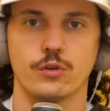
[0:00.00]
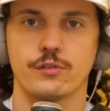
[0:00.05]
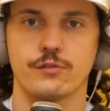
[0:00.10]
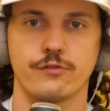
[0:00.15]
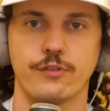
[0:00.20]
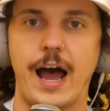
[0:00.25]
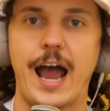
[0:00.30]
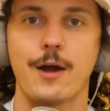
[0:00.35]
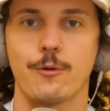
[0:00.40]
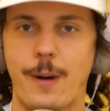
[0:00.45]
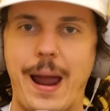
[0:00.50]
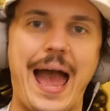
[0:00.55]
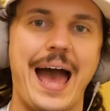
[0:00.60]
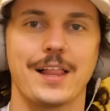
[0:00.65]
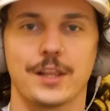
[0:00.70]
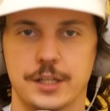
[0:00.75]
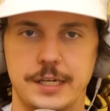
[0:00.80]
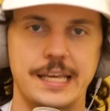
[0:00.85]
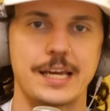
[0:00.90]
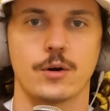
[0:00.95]
of
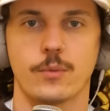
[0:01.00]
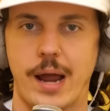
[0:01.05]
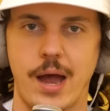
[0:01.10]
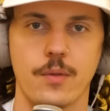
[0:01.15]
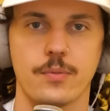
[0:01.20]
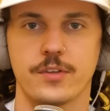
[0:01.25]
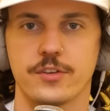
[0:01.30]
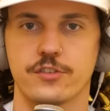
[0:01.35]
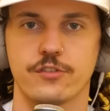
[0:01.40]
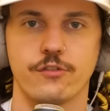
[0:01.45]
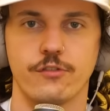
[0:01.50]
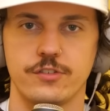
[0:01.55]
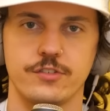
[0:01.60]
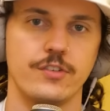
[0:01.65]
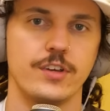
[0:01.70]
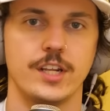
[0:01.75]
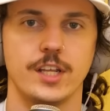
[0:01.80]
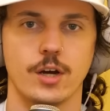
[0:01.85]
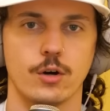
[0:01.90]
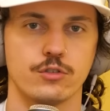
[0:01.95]
virality around this
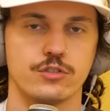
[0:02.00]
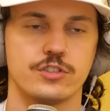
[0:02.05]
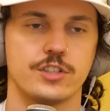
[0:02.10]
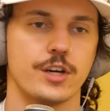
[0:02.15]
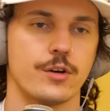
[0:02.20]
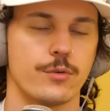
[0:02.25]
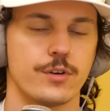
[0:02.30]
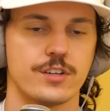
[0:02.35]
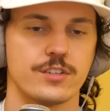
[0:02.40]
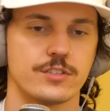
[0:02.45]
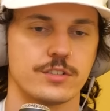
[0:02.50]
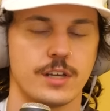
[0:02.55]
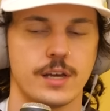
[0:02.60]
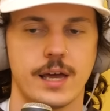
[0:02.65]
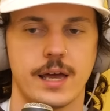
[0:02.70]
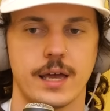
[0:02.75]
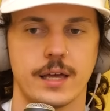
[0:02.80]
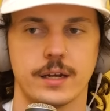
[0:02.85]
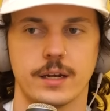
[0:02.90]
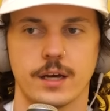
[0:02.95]
video series,
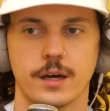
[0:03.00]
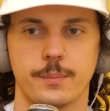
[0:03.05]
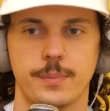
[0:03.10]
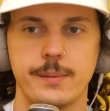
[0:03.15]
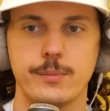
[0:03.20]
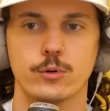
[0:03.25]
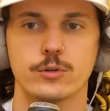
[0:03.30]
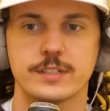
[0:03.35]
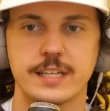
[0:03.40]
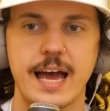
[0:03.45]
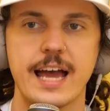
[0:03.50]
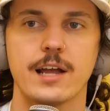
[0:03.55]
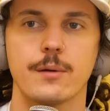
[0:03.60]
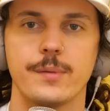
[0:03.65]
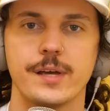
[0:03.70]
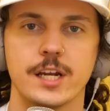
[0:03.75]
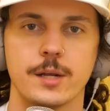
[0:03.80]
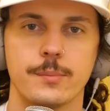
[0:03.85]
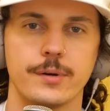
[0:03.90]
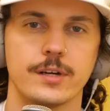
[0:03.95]
and people were
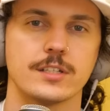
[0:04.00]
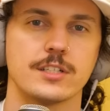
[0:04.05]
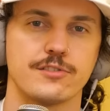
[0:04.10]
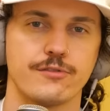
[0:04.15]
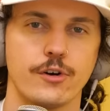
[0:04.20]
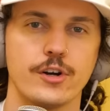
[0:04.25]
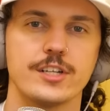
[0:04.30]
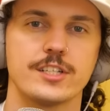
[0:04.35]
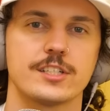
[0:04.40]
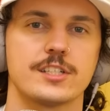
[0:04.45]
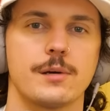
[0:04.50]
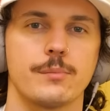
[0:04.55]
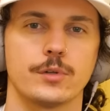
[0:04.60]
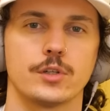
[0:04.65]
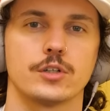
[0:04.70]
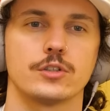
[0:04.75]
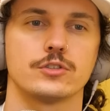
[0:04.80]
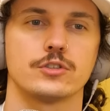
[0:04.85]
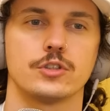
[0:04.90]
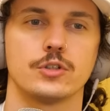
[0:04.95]
tagging me in it because it's very
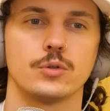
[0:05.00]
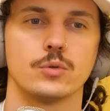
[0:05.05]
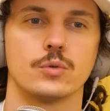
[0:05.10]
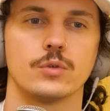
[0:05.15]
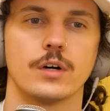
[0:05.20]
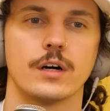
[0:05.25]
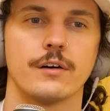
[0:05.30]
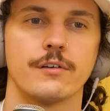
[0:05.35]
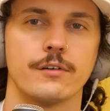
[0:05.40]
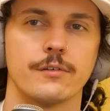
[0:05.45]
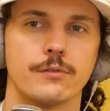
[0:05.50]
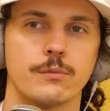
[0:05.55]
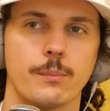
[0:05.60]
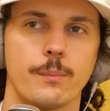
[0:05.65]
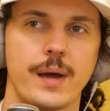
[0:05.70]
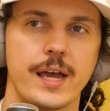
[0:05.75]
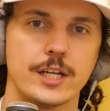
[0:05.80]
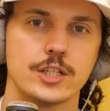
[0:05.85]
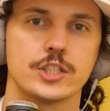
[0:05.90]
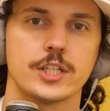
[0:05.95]
similar to a
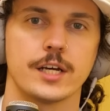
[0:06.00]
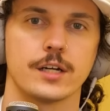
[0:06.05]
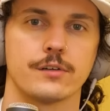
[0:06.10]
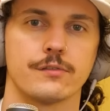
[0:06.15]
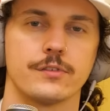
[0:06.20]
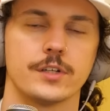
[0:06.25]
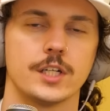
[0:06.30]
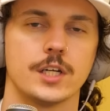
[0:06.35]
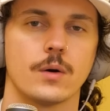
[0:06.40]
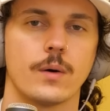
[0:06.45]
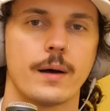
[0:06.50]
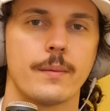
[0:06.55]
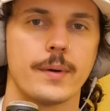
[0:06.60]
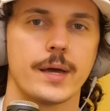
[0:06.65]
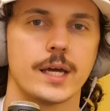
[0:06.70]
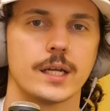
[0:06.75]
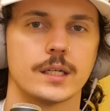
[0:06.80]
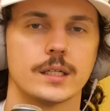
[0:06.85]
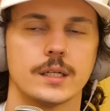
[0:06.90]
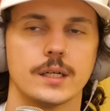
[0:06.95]
main channel video I
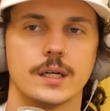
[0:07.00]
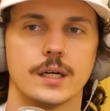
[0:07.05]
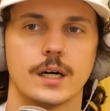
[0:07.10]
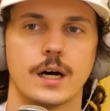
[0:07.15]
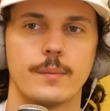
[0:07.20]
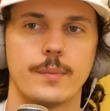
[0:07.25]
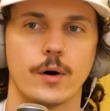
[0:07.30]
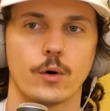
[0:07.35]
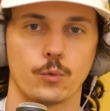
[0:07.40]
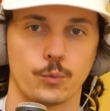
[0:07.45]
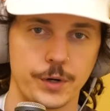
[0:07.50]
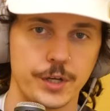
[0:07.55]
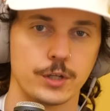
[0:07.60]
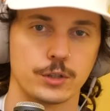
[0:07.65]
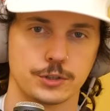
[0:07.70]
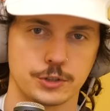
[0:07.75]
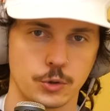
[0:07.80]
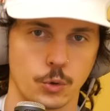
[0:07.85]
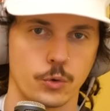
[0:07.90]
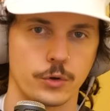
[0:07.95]
made about
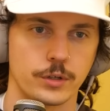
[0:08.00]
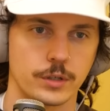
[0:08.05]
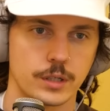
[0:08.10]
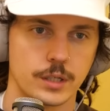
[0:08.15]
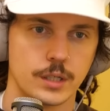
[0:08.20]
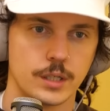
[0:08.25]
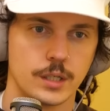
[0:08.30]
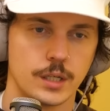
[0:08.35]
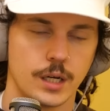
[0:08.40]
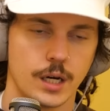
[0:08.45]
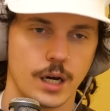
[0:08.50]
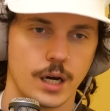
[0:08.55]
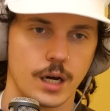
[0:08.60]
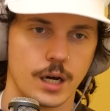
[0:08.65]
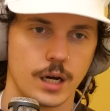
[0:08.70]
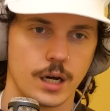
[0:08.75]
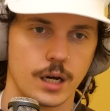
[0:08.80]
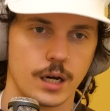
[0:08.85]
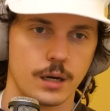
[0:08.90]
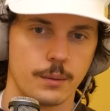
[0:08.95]
Real Short,
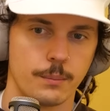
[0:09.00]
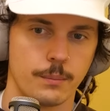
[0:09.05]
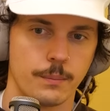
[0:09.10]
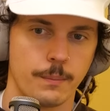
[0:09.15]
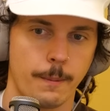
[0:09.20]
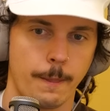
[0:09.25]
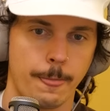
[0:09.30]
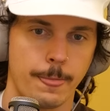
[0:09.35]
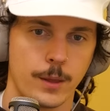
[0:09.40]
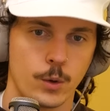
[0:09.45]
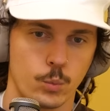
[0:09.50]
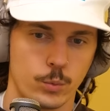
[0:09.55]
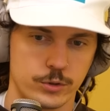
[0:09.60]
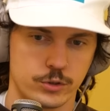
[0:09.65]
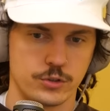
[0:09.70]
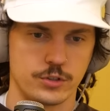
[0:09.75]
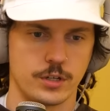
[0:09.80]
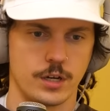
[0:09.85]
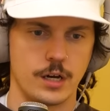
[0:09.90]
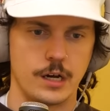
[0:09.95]

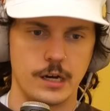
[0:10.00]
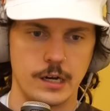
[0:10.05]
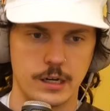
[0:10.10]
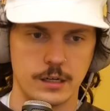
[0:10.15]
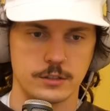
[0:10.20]
which is a